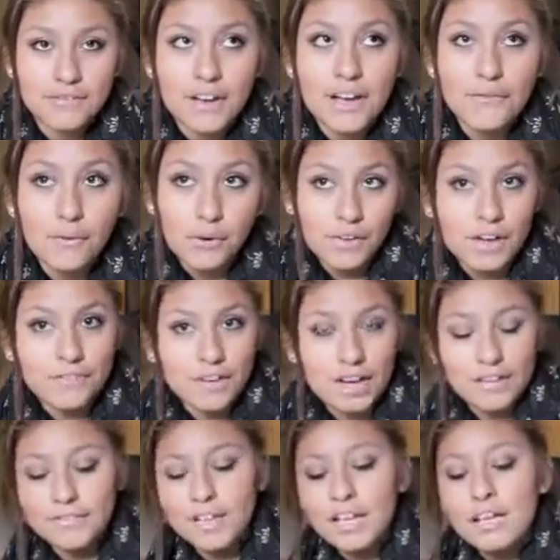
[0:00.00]
5'4",
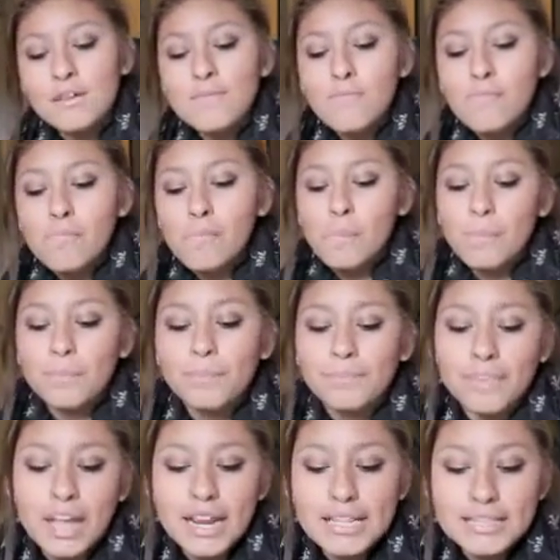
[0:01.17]
5'5".
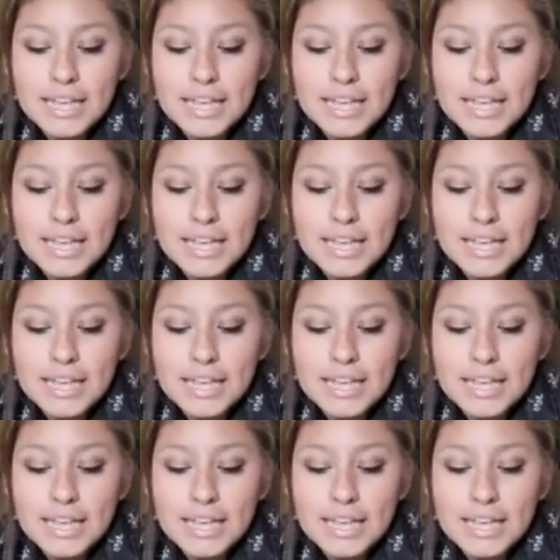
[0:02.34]
Any